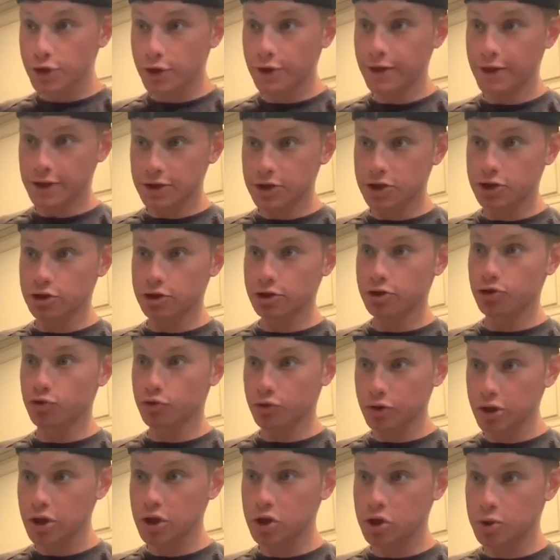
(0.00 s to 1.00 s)
This is a
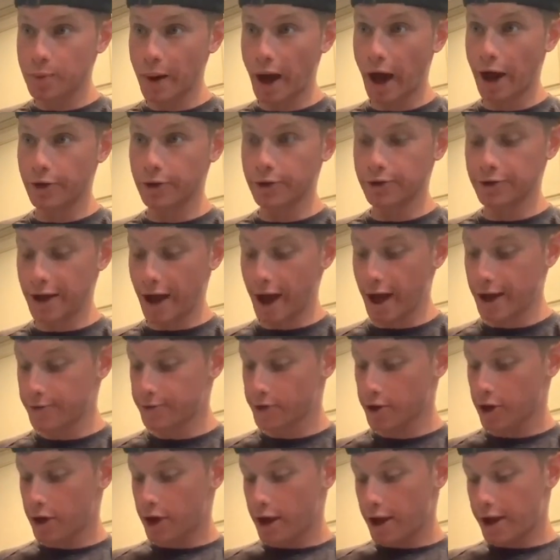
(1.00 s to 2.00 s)
greens powder, Dad.
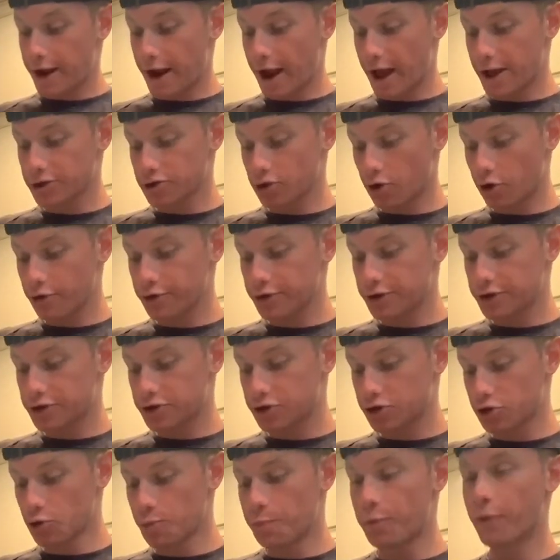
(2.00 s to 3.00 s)
It has all these
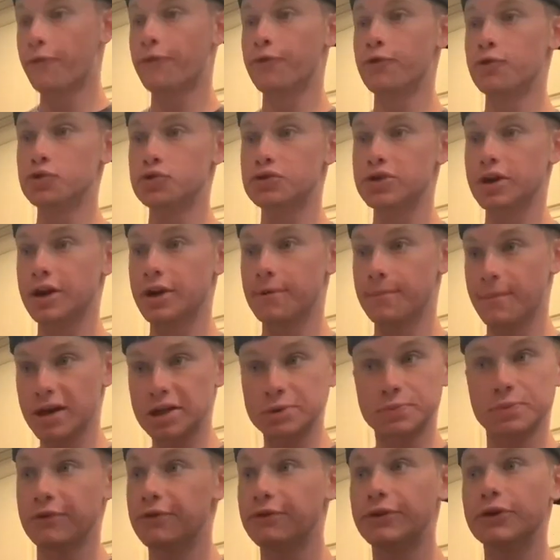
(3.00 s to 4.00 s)
superfoods in it. It
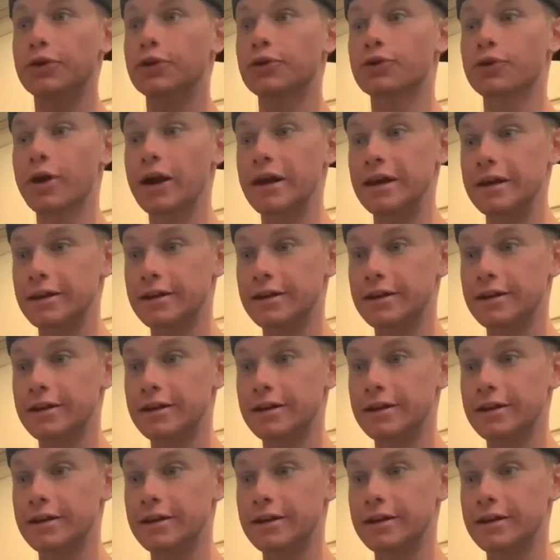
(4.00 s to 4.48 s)
makes me feel great.